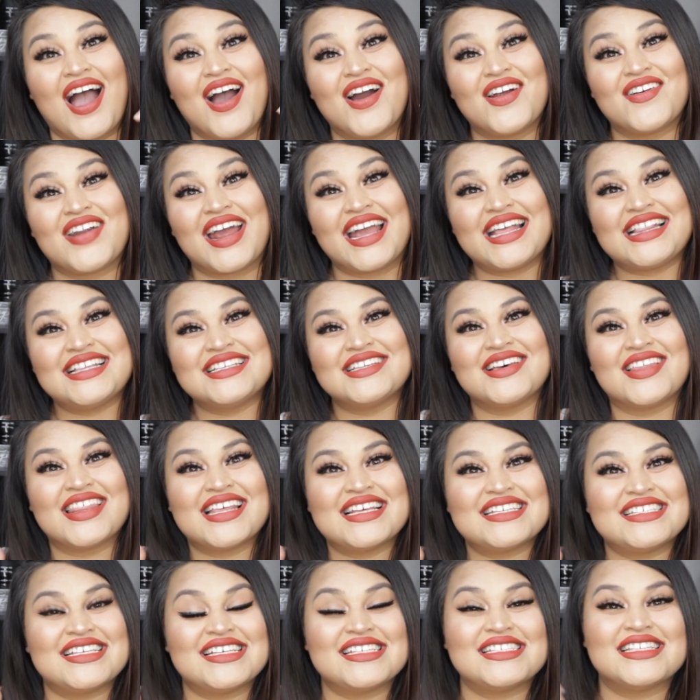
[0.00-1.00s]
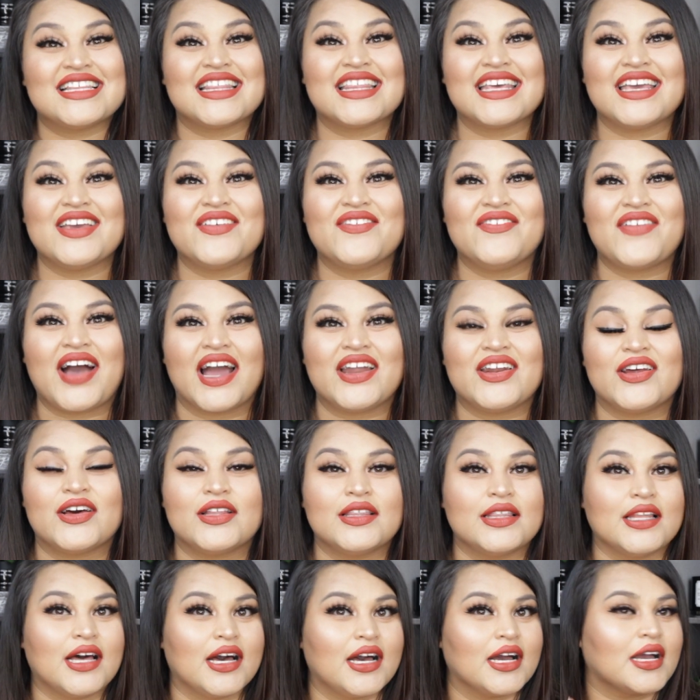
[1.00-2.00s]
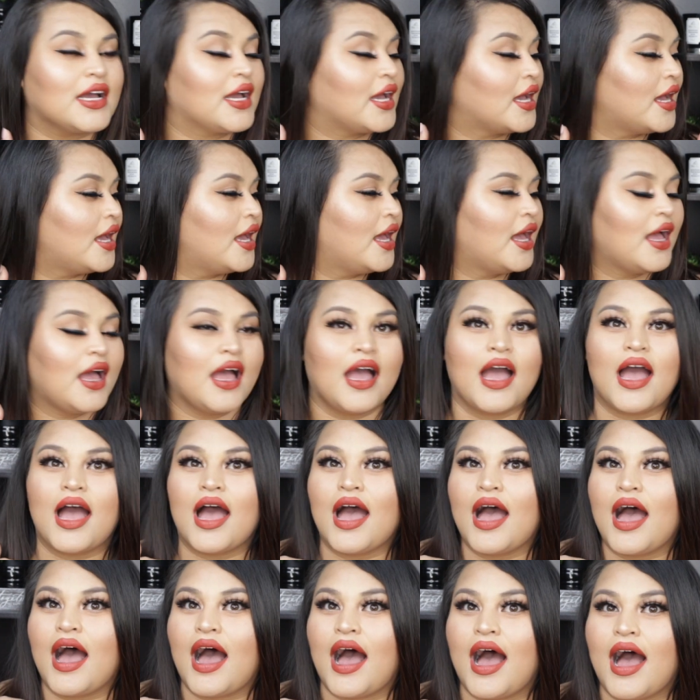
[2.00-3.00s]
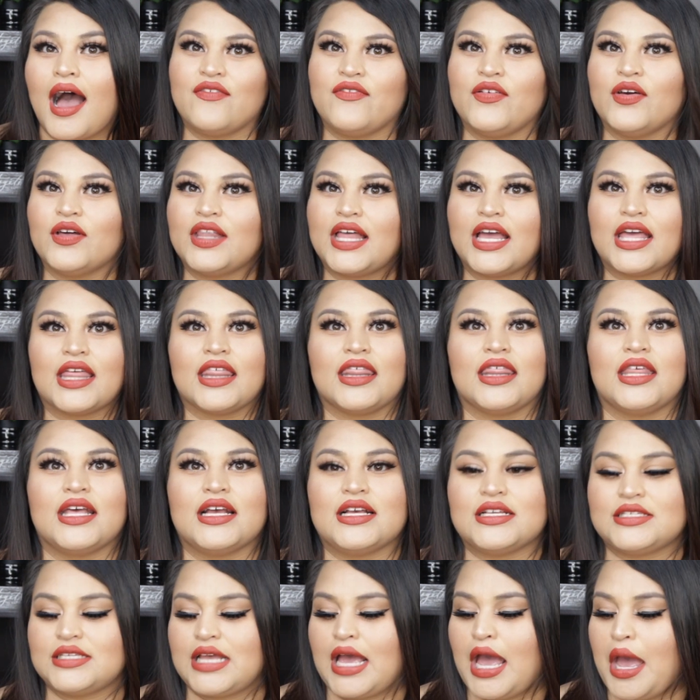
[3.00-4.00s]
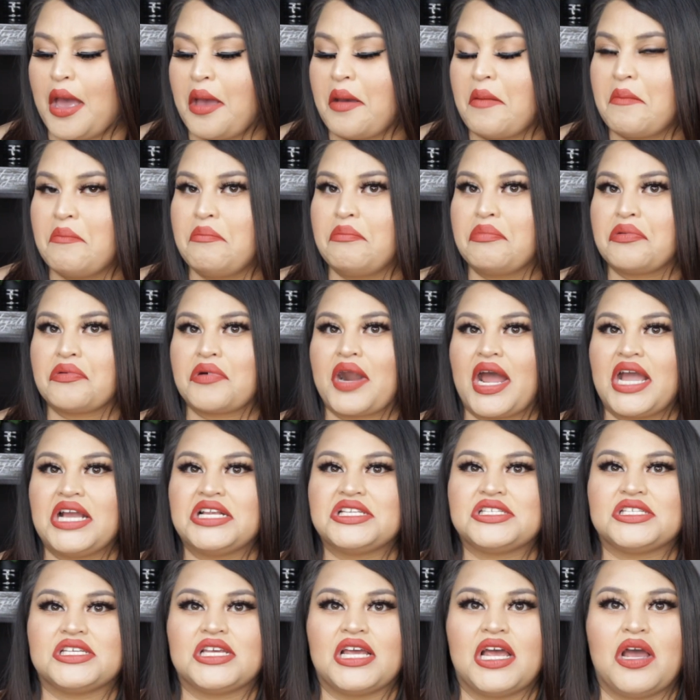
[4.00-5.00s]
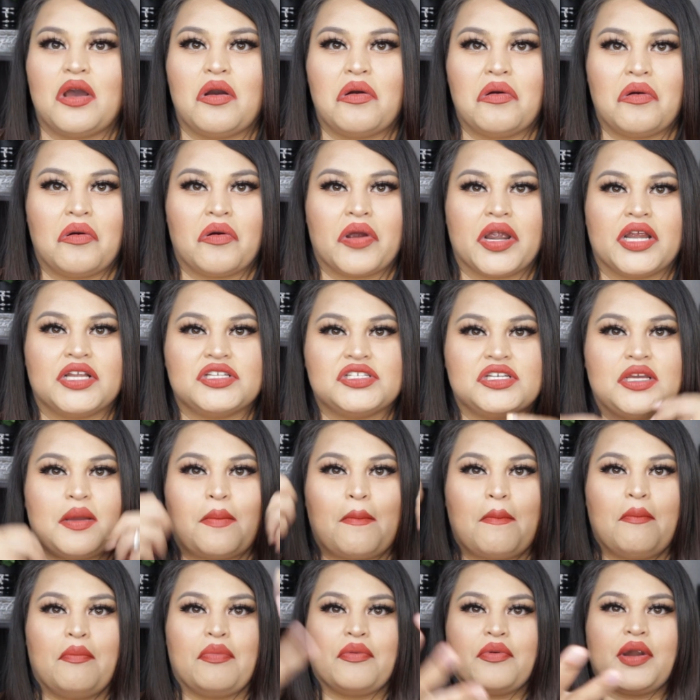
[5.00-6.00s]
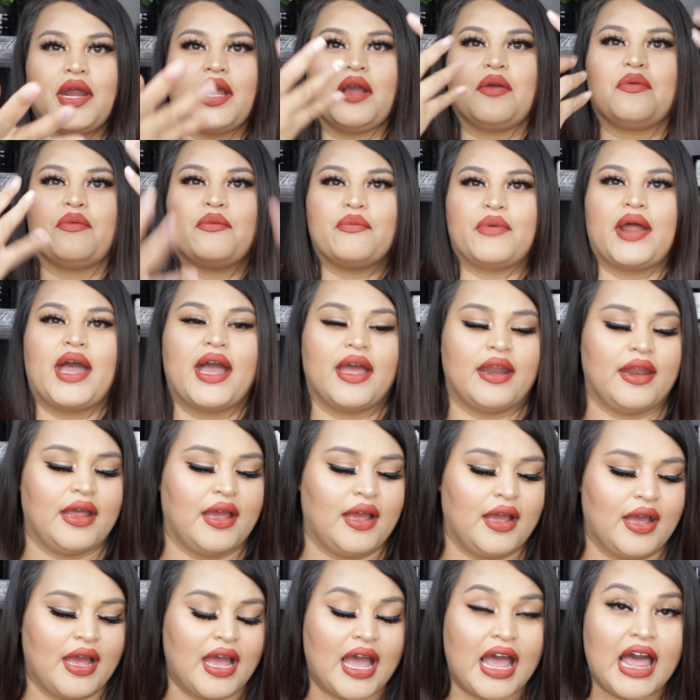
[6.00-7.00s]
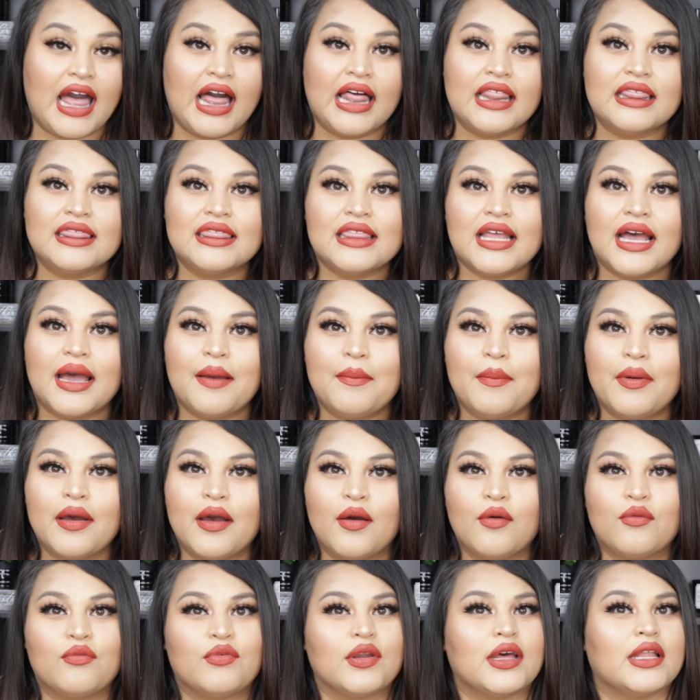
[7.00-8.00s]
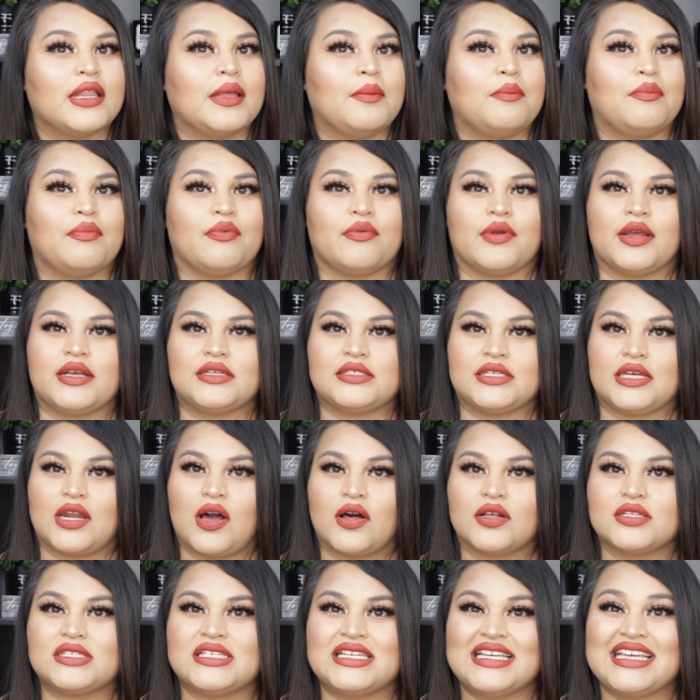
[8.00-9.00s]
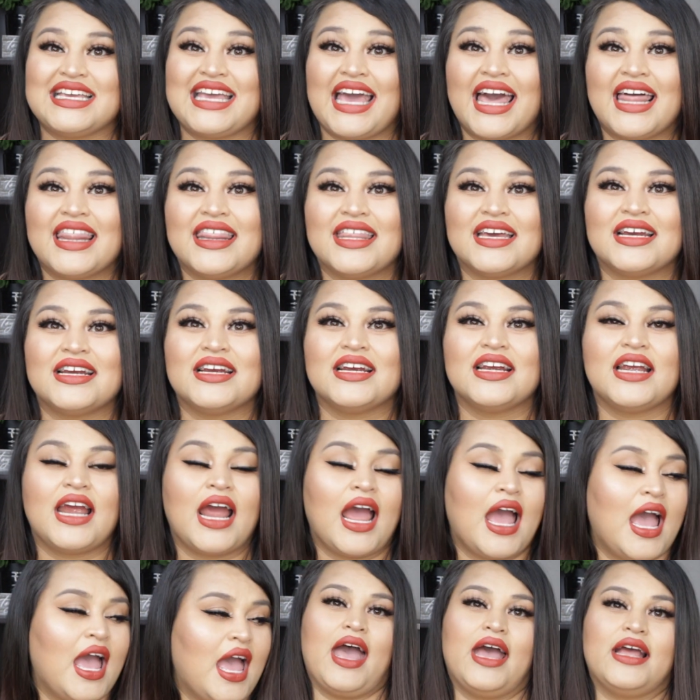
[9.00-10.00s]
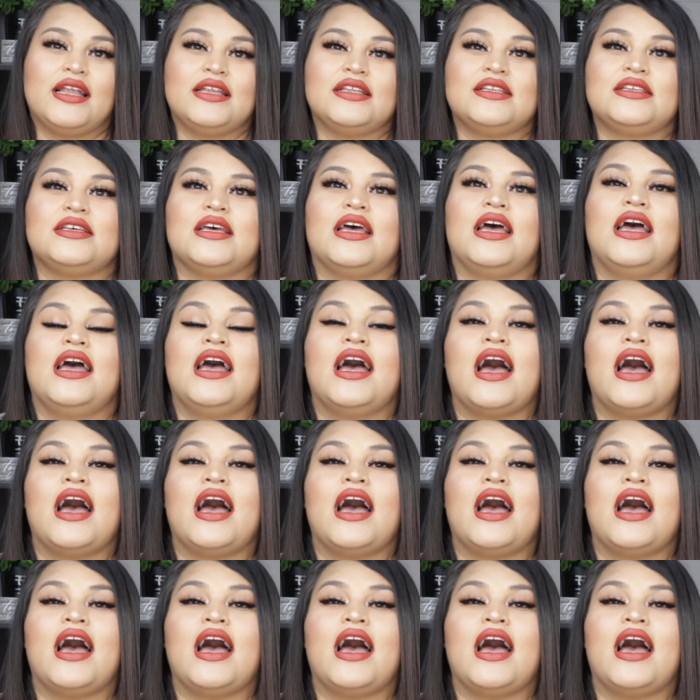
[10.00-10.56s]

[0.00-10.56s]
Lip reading: All right, so this is the final look. I feel like this bright orange brick red lip really brings it all together, and